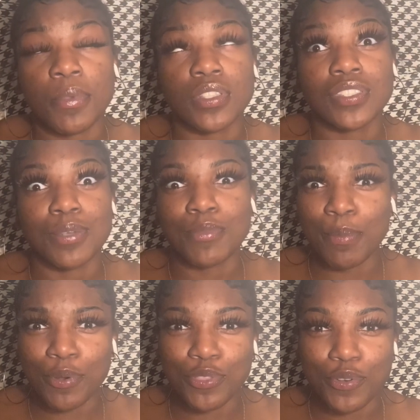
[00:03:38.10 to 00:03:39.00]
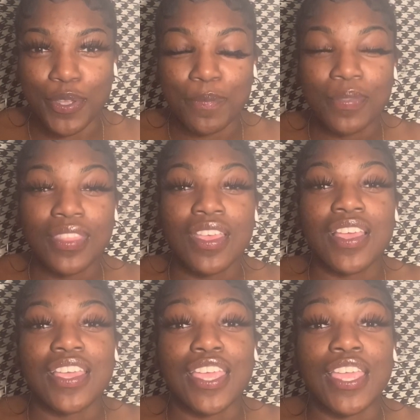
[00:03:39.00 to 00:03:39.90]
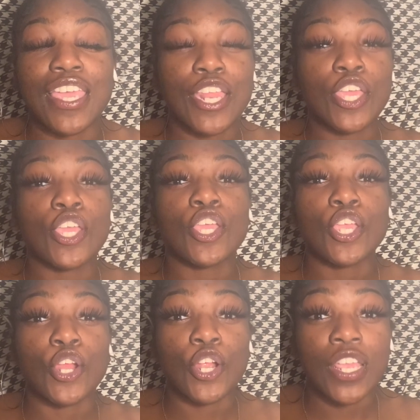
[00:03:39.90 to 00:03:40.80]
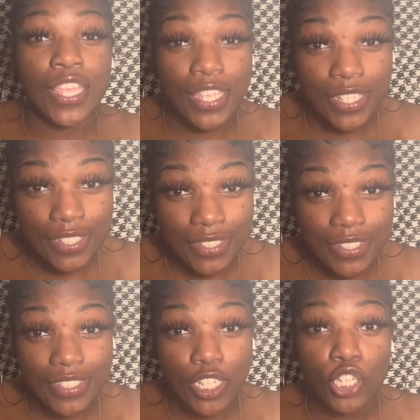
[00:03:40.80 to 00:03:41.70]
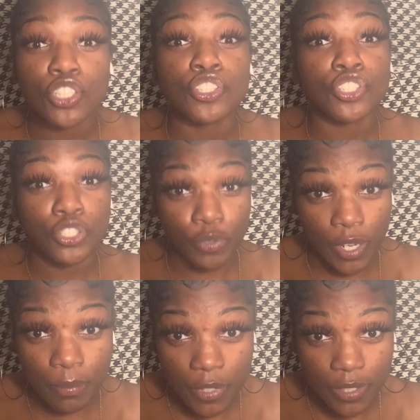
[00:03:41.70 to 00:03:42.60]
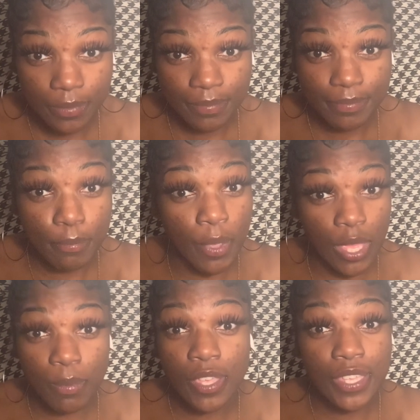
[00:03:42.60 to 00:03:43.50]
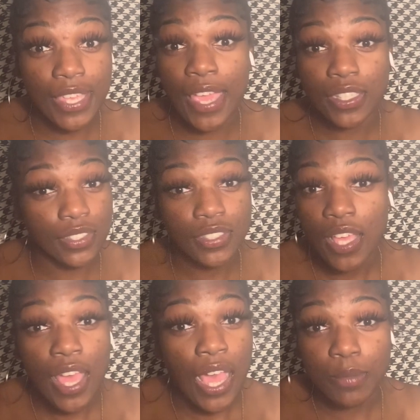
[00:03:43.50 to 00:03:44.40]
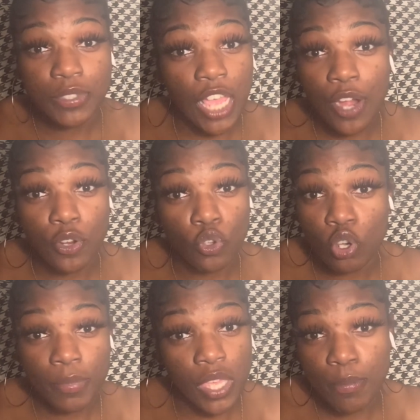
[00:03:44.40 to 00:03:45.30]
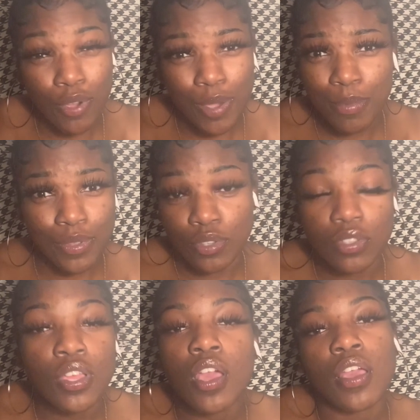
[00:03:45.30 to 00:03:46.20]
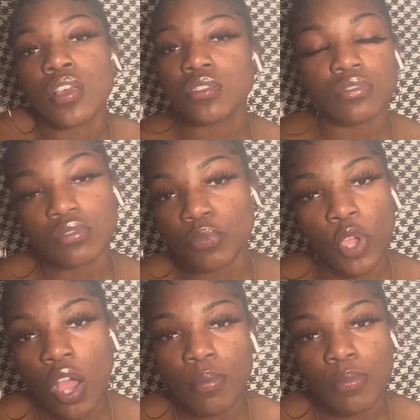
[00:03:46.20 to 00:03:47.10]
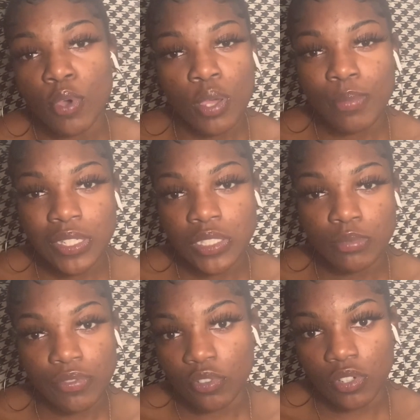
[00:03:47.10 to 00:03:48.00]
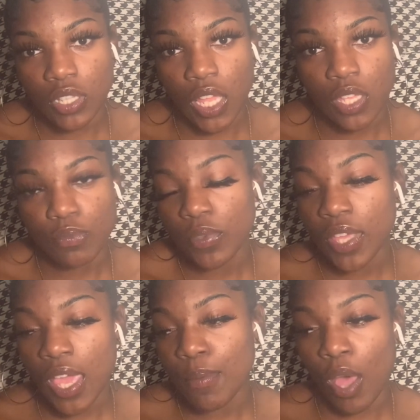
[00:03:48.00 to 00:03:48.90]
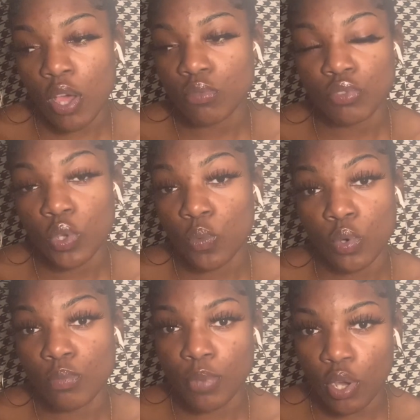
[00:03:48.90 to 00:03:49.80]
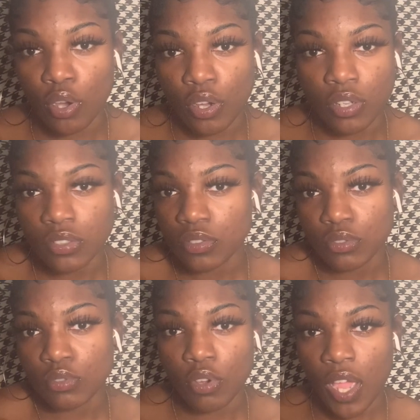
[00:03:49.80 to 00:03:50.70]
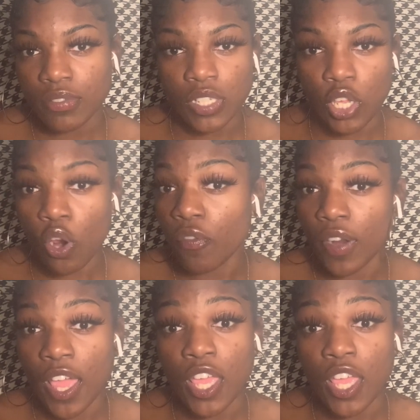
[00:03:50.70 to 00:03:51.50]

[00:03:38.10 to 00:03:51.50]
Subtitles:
Tip number 3. Getting your ends trimmed, baby. Yes, I'm sorry, you're gonna be a bald. We all been bald. We came out the womb bald. You're gonna have to get over that.